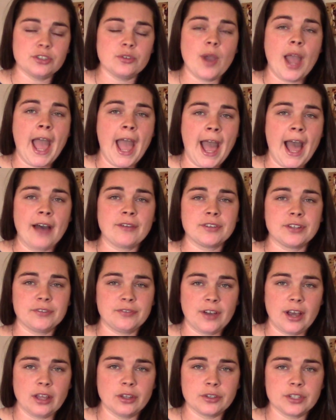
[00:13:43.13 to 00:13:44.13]
You have to
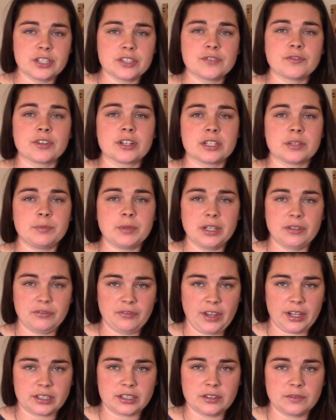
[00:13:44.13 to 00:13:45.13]
follow these for it to be
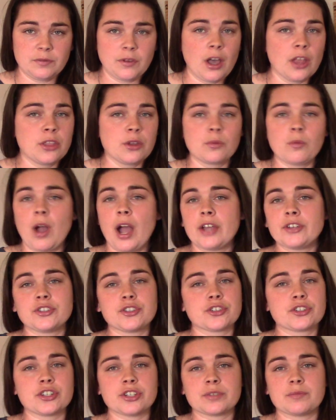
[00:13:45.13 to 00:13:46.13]
effective. Otherwise,
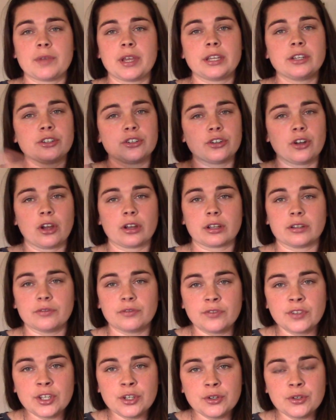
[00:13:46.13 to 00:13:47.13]
you're just making your dog
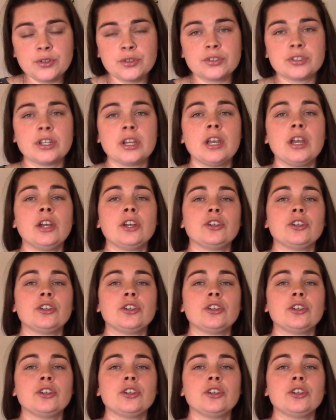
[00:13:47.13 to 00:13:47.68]
confused.